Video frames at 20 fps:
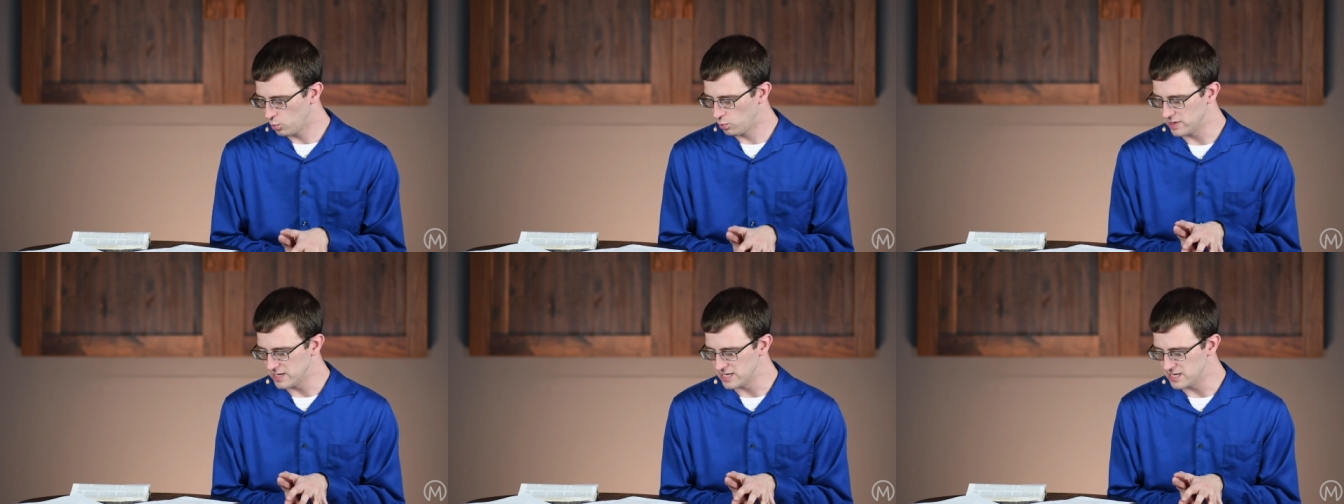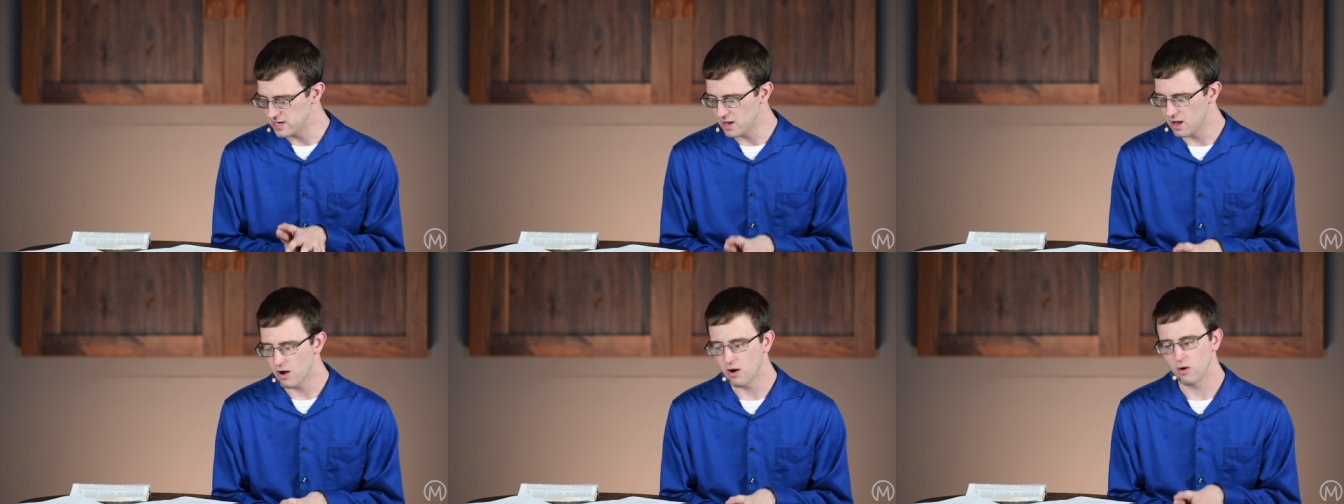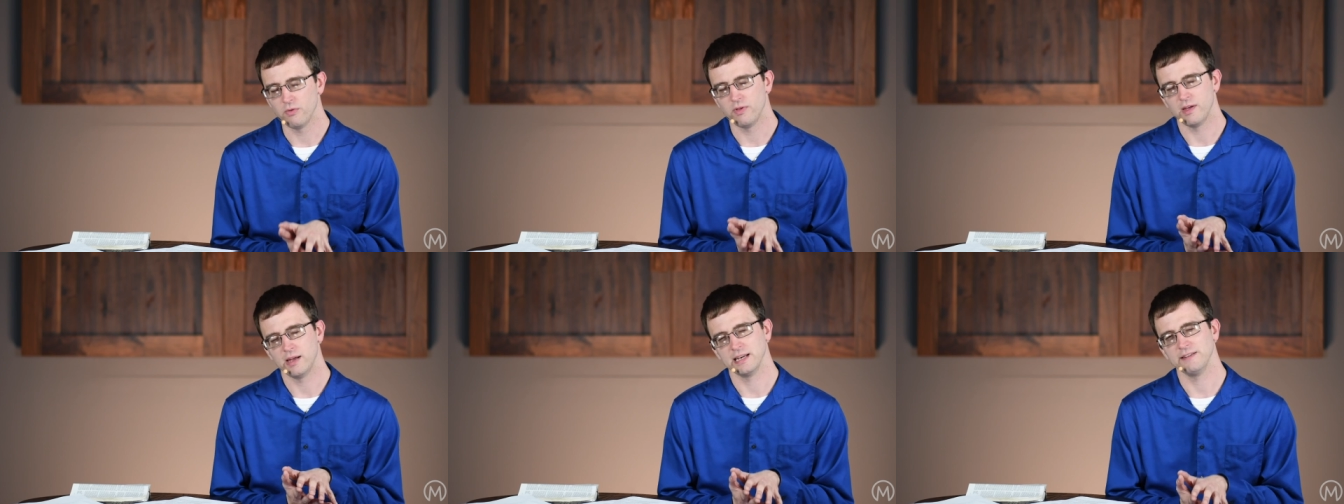we
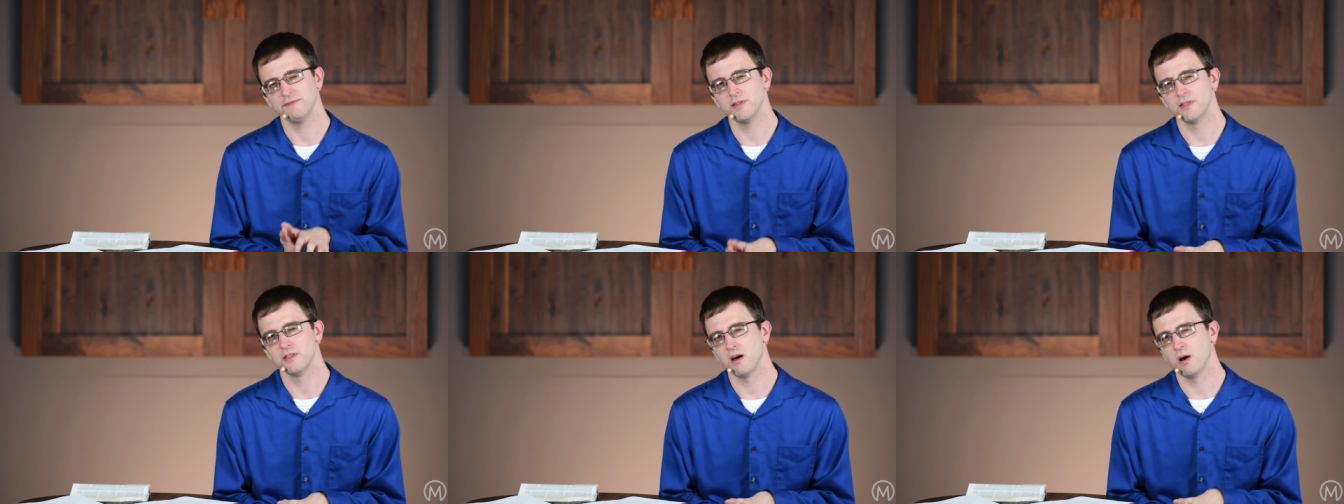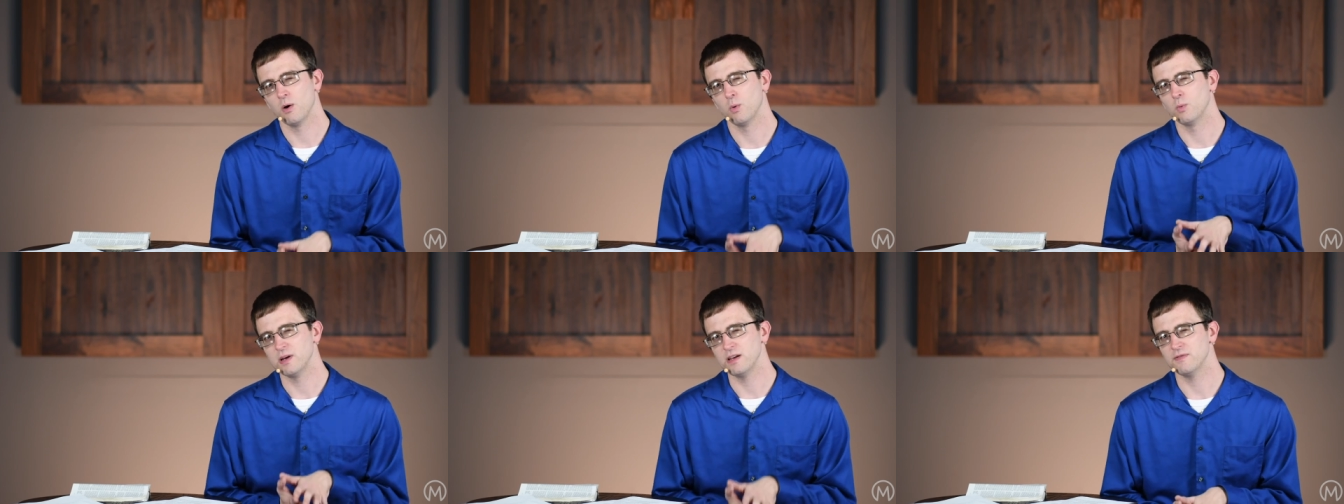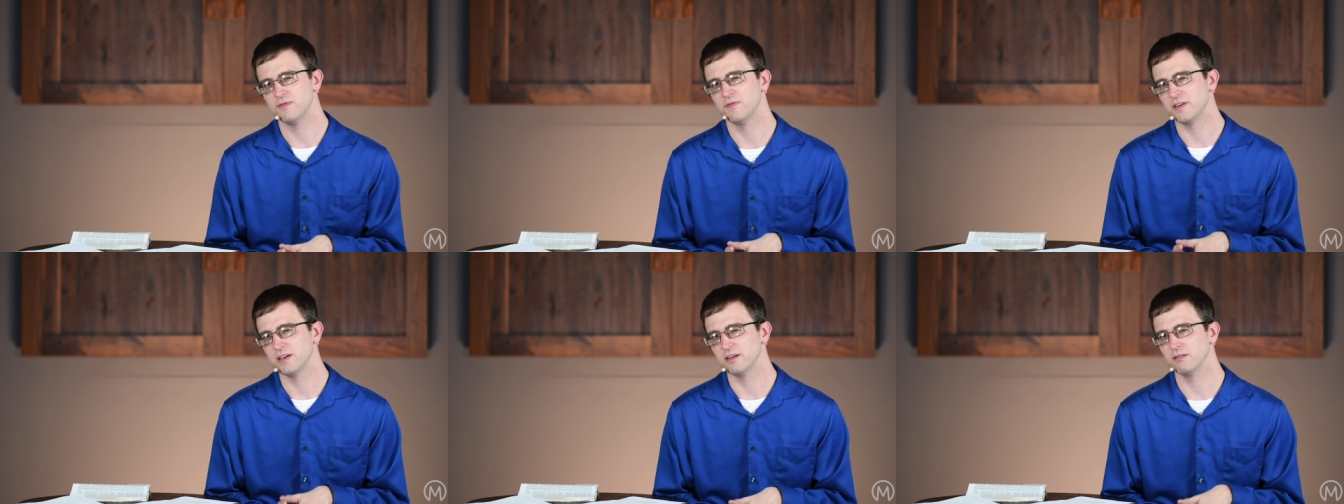know that even though
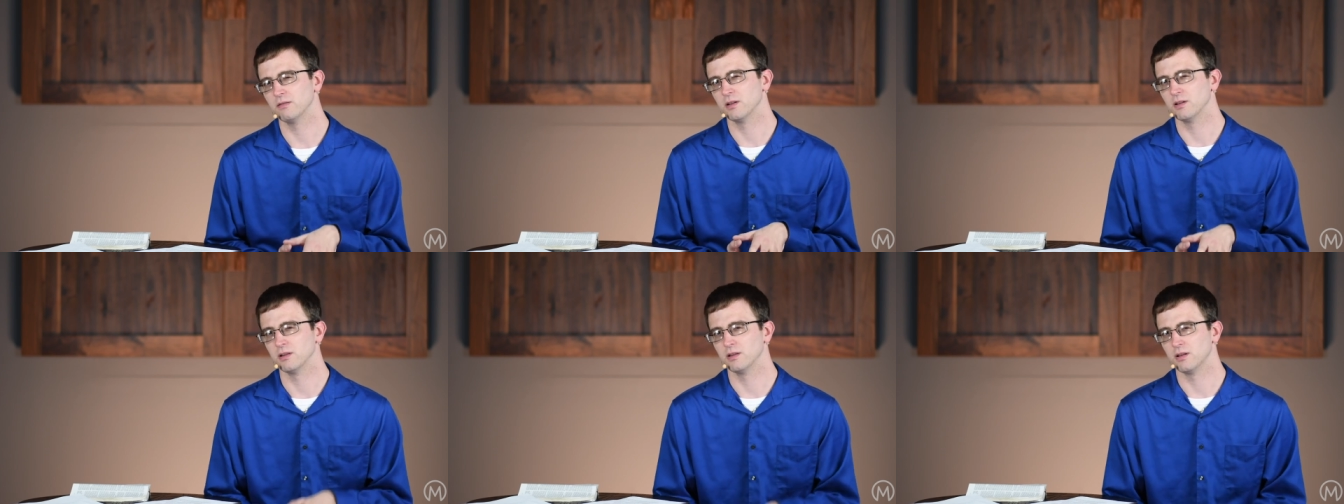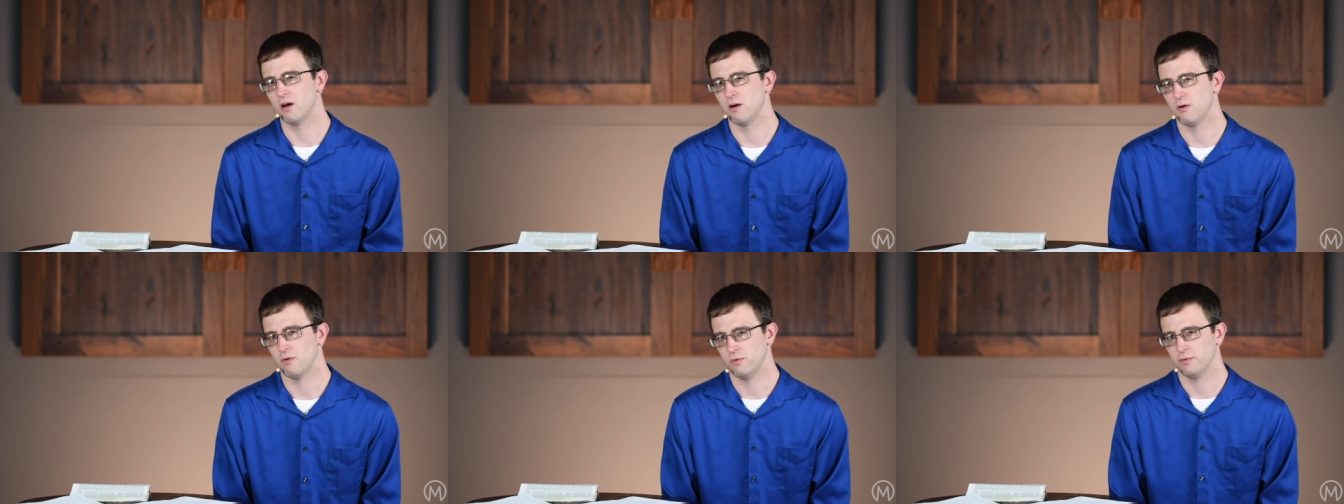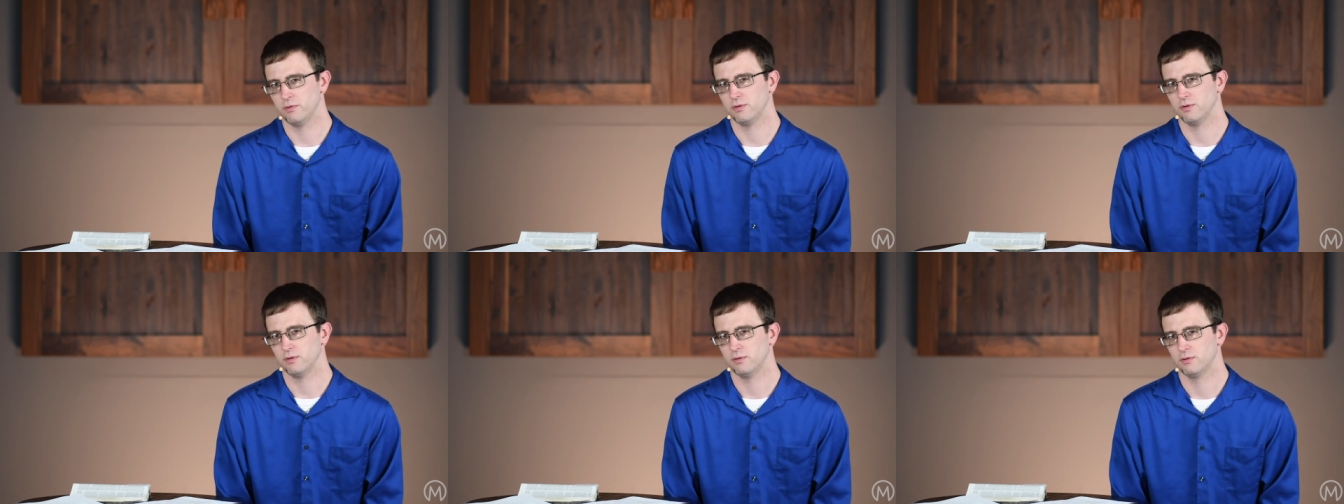we feel
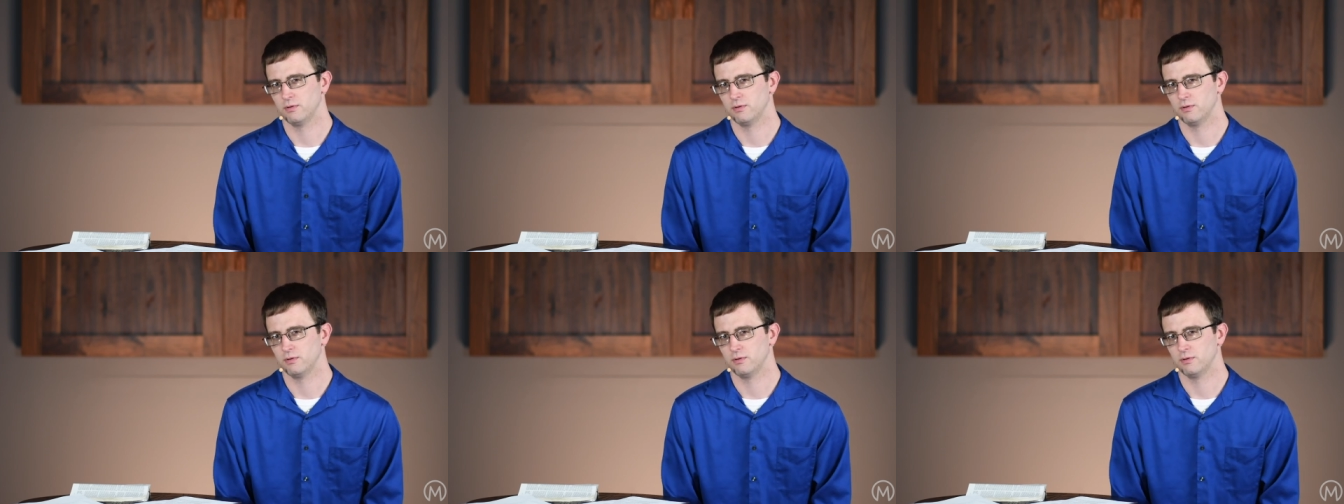alone,